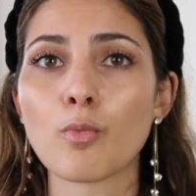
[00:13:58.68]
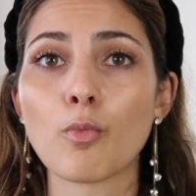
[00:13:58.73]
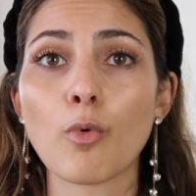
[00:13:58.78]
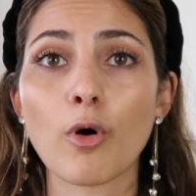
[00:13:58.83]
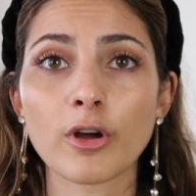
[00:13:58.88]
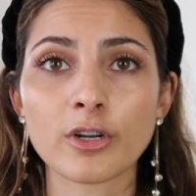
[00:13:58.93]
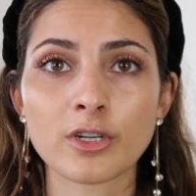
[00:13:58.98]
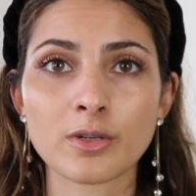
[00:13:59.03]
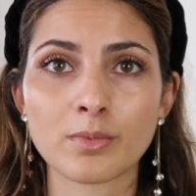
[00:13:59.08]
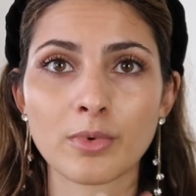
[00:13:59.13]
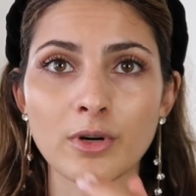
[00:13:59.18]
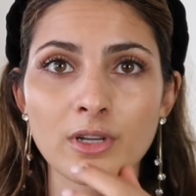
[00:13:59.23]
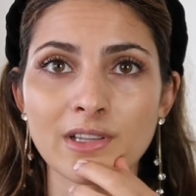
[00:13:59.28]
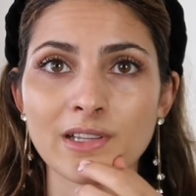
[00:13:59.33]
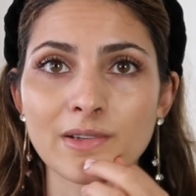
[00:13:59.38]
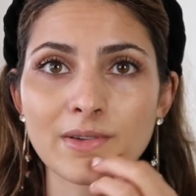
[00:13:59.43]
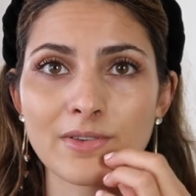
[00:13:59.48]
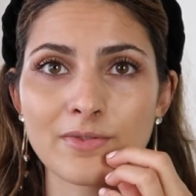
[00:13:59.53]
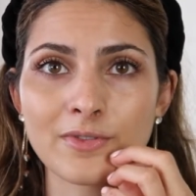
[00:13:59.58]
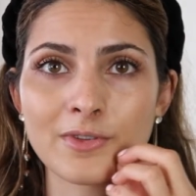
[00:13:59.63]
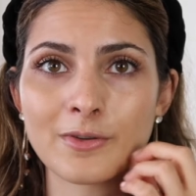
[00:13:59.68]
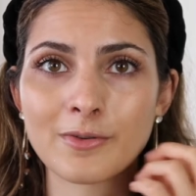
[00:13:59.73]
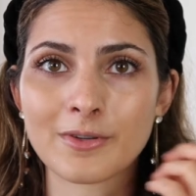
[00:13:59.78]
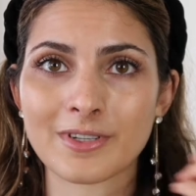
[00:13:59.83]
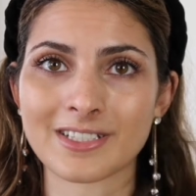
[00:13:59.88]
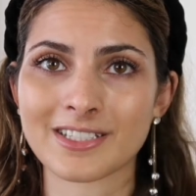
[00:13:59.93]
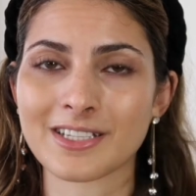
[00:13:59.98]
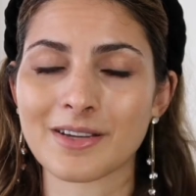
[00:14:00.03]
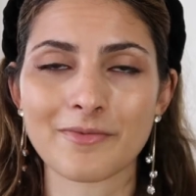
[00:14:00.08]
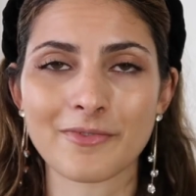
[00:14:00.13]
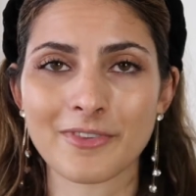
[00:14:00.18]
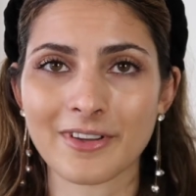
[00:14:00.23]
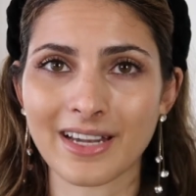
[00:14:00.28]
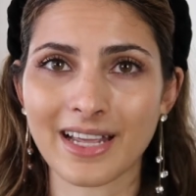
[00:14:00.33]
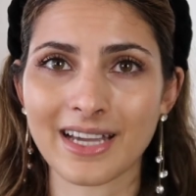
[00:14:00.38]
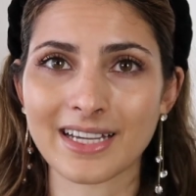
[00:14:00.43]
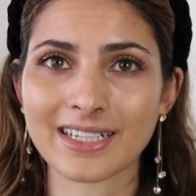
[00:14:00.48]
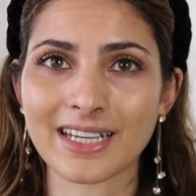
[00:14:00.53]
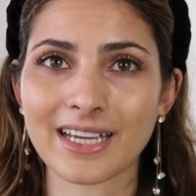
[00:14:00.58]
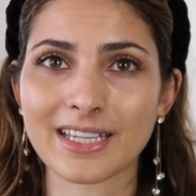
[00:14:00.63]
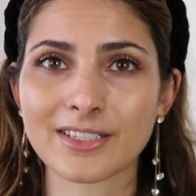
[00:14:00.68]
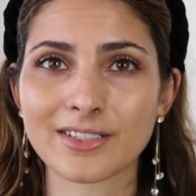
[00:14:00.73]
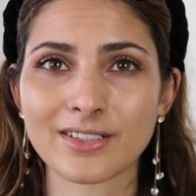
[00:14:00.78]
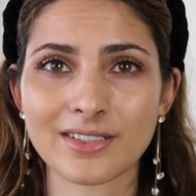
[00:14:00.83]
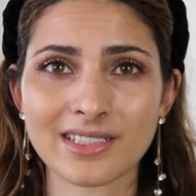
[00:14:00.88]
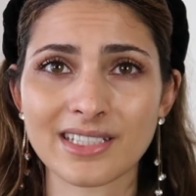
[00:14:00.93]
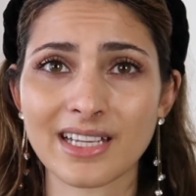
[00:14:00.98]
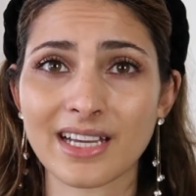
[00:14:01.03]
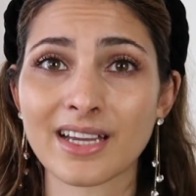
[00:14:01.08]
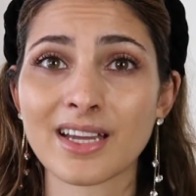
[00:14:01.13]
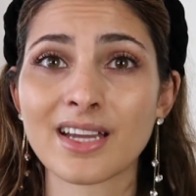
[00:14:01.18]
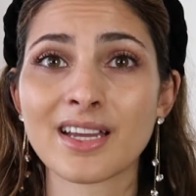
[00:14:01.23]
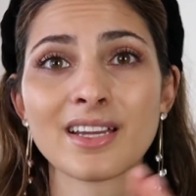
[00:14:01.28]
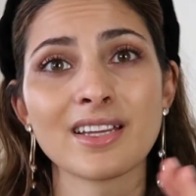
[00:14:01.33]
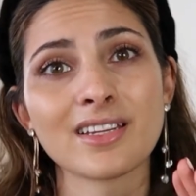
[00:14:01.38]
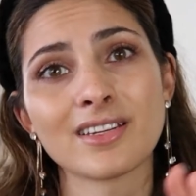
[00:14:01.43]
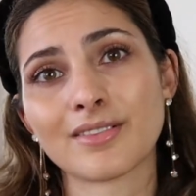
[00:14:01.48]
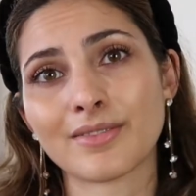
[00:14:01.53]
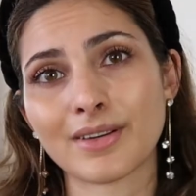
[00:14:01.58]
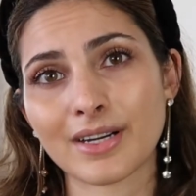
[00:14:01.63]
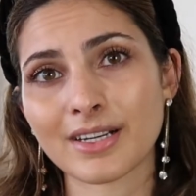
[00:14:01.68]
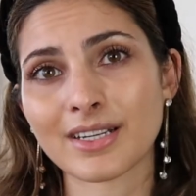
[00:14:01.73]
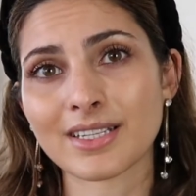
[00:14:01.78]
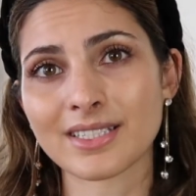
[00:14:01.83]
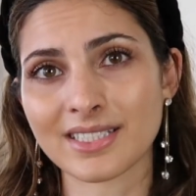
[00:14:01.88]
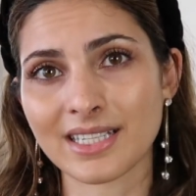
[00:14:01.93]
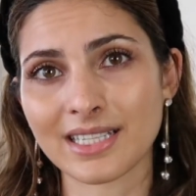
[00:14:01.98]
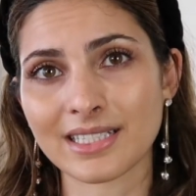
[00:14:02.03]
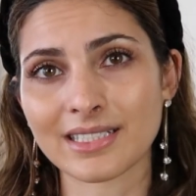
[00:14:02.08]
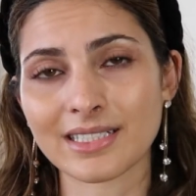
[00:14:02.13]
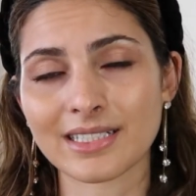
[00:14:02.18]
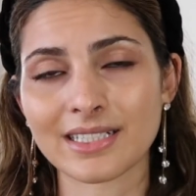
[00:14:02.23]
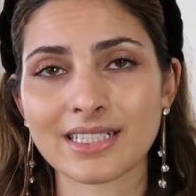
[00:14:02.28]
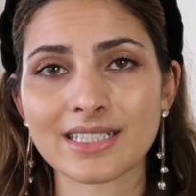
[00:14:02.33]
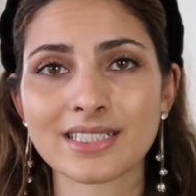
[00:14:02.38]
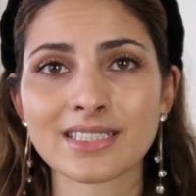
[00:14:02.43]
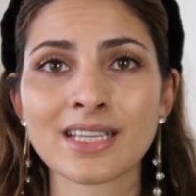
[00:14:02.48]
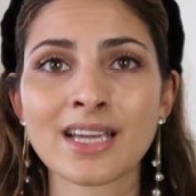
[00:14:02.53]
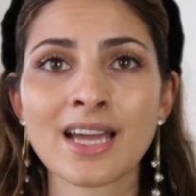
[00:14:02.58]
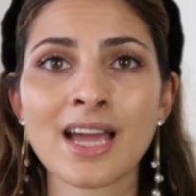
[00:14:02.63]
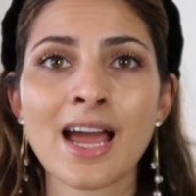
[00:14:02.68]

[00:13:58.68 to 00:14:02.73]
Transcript: water bottle with you or something like that. It's just like the very necessities.